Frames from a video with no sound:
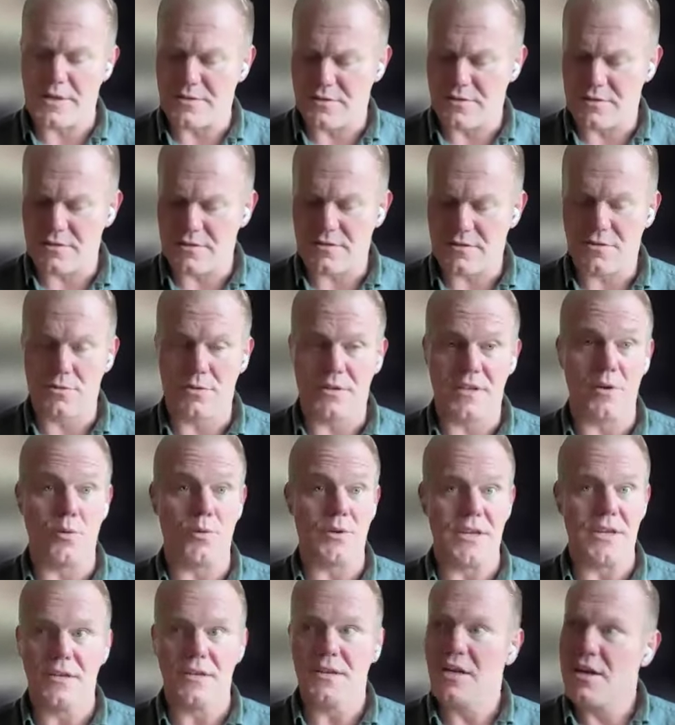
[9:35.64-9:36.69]
lost friends.
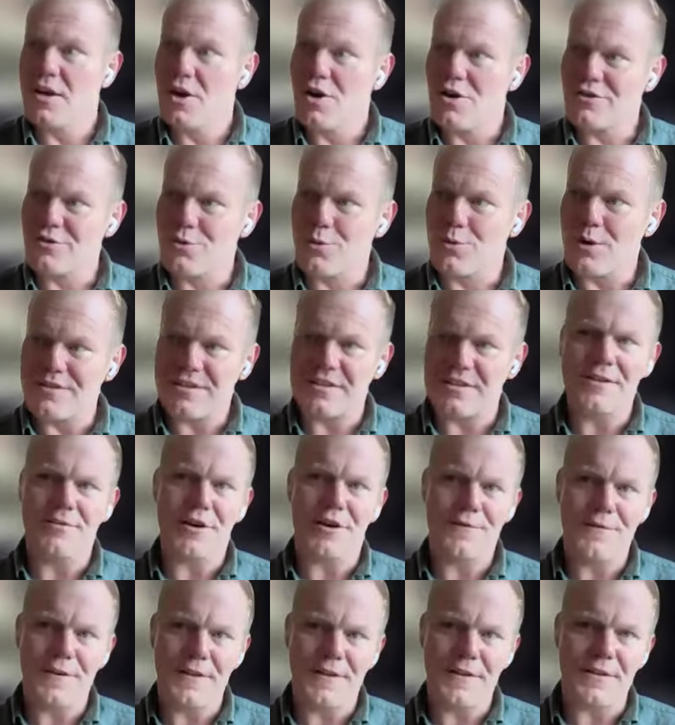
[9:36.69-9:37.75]
So
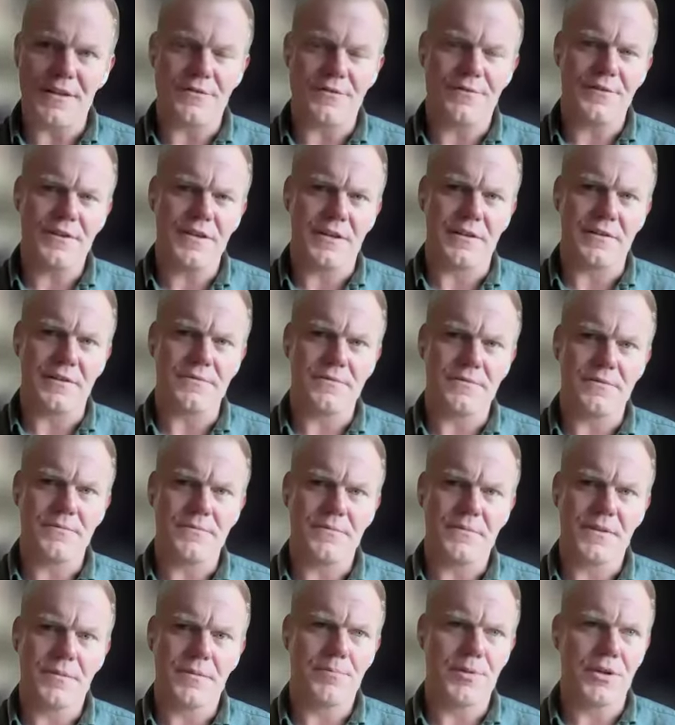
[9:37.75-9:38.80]
whilst I've never felt that fear,
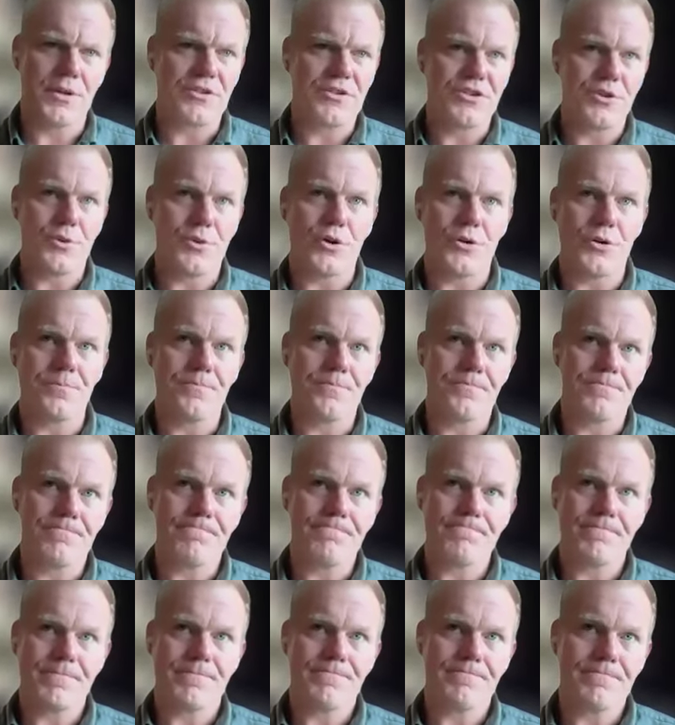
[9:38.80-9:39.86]
because you were
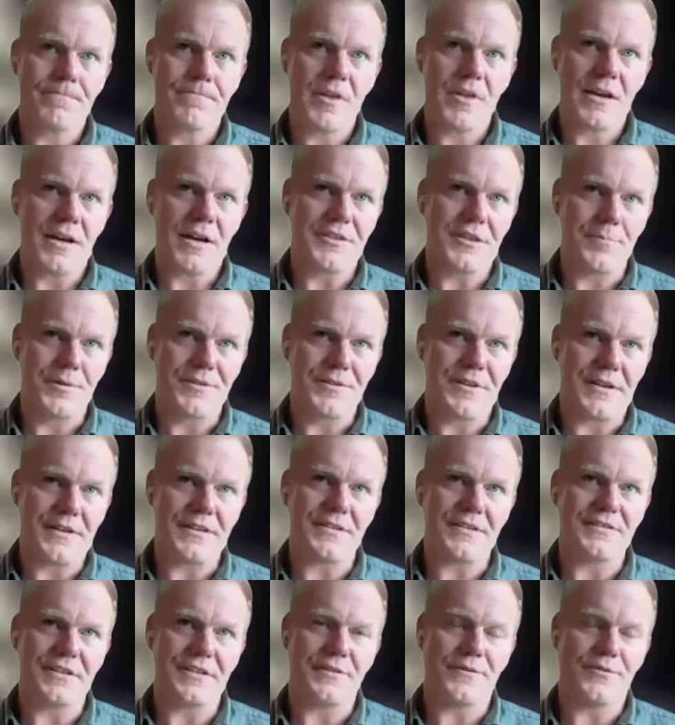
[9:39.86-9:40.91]
on that
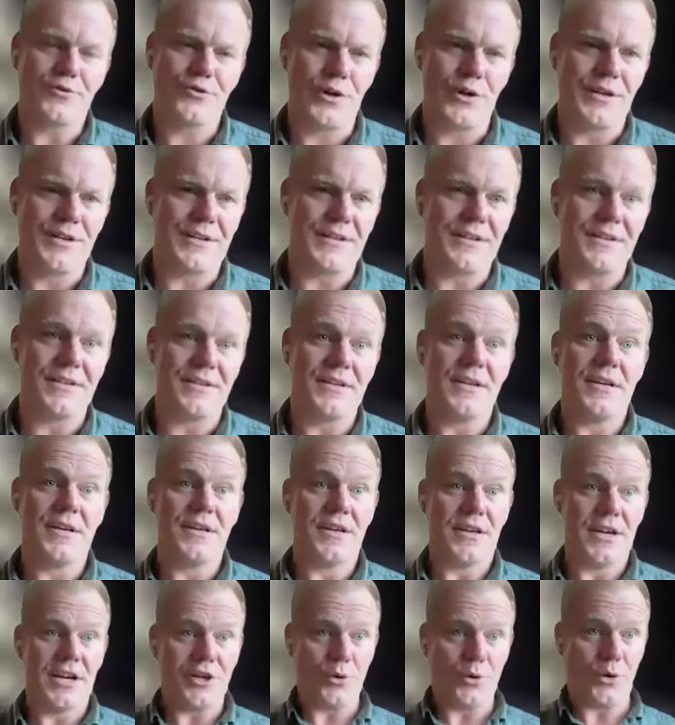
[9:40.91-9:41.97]
particular set of training,
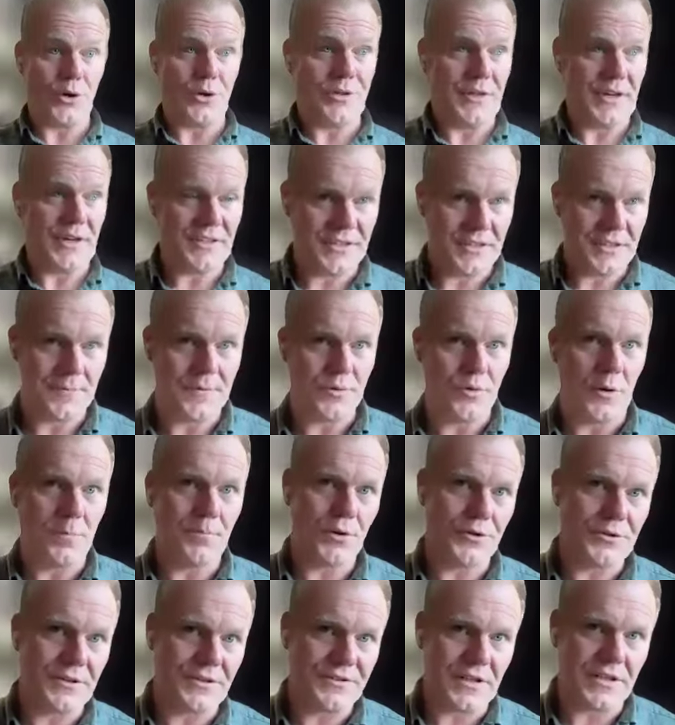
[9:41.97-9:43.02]
and you're in that,
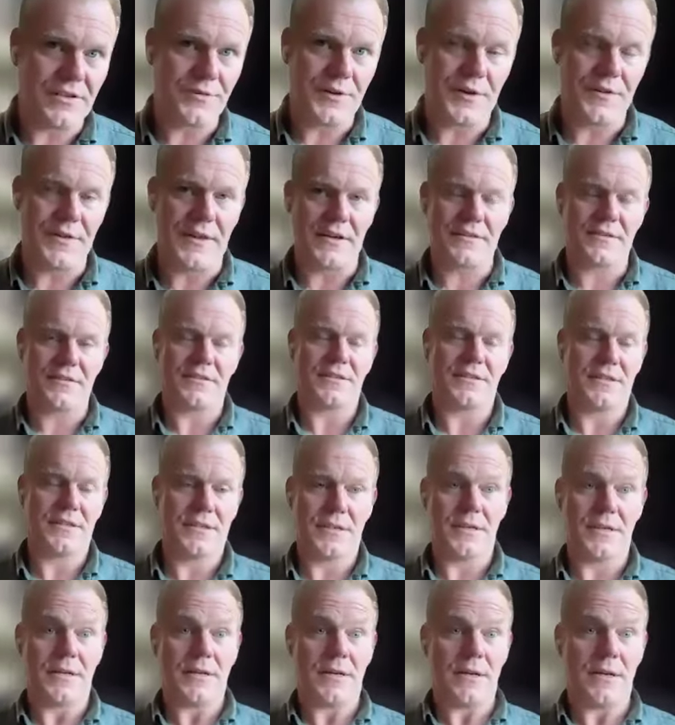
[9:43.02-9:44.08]
you are putting yourself in that
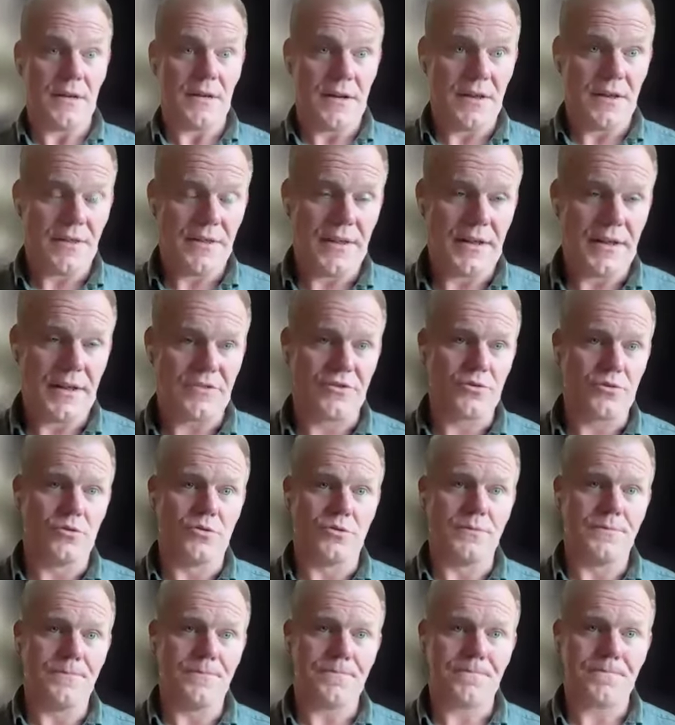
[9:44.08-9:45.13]

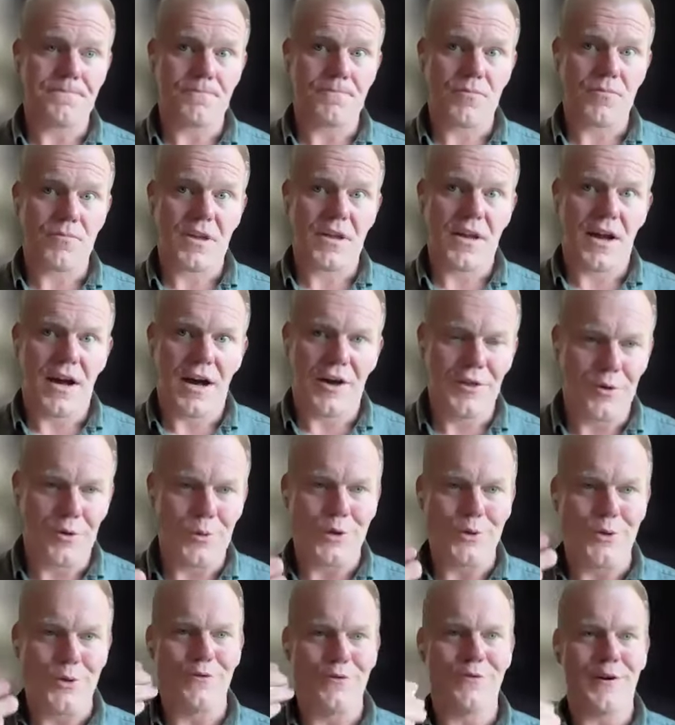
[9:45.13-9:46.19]
zone.
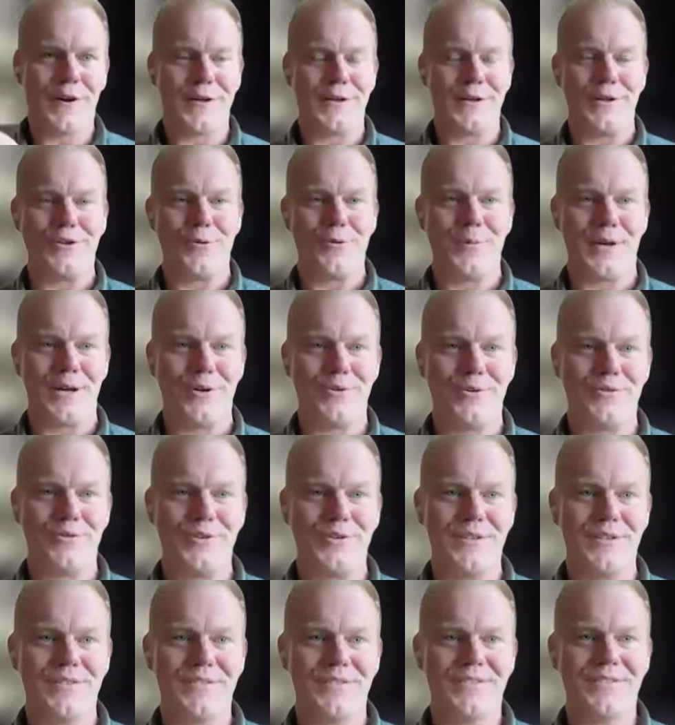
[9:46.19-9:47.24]
I think when you are finally coming
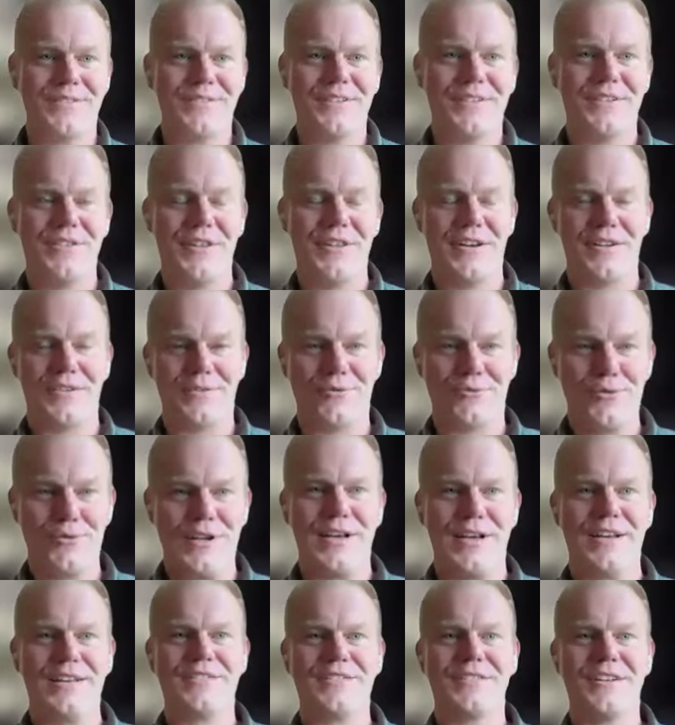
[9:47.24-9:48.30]
out of it and that
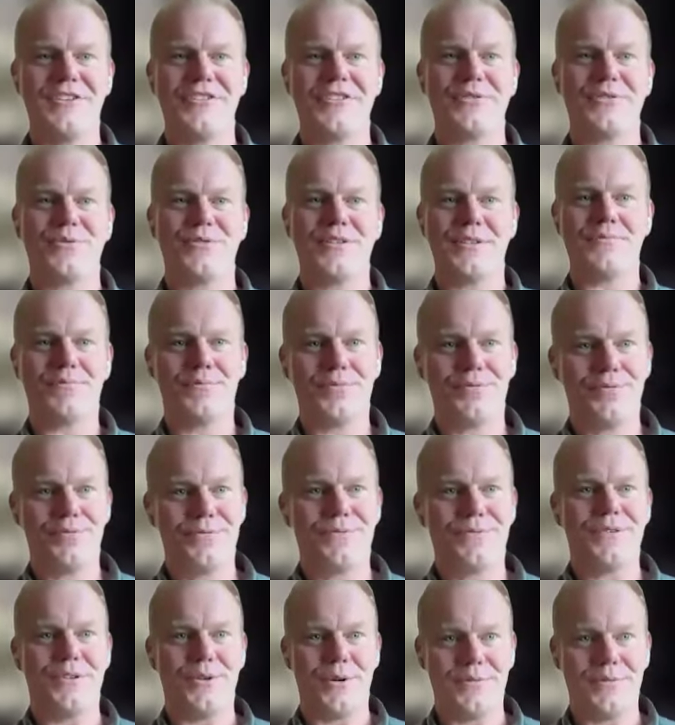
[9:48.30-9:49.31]
realization, it was like,